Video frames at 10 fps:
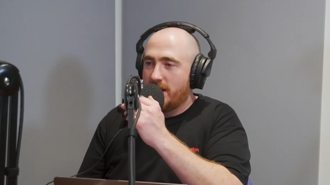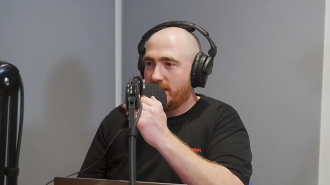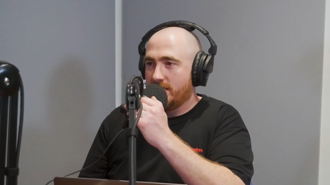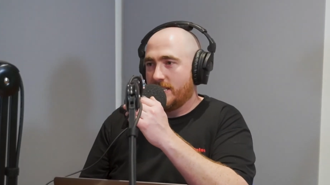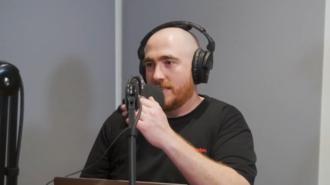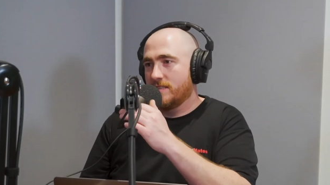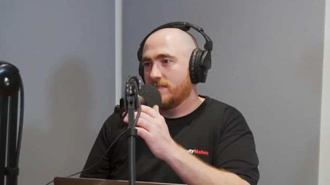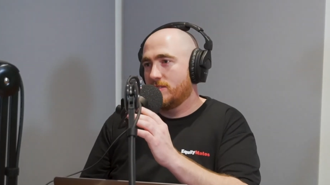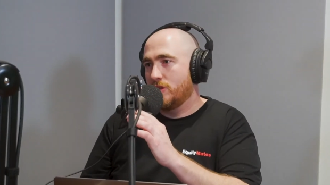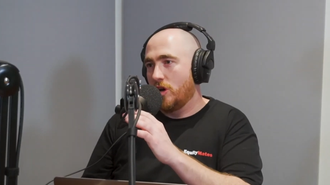matters like
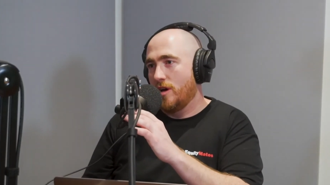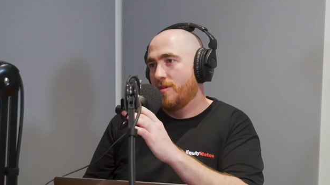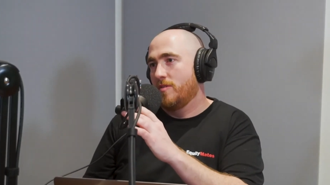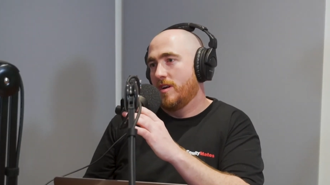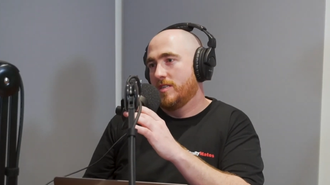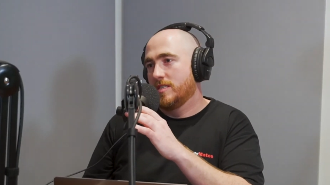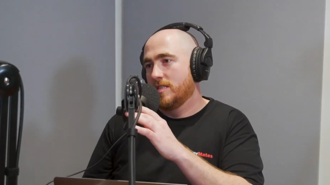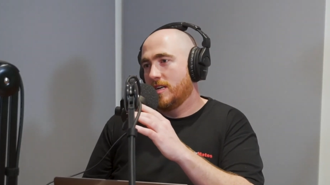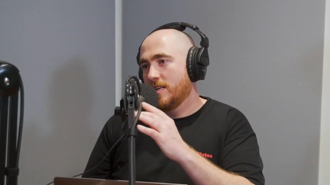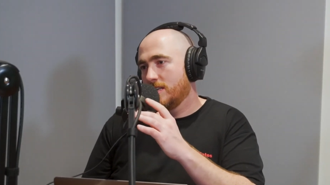time
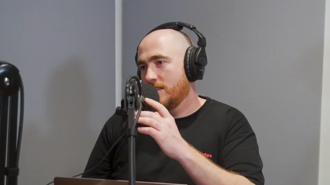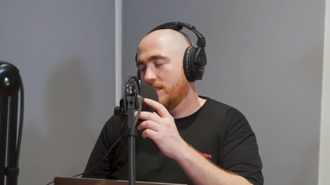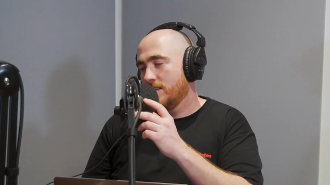horizon. Like,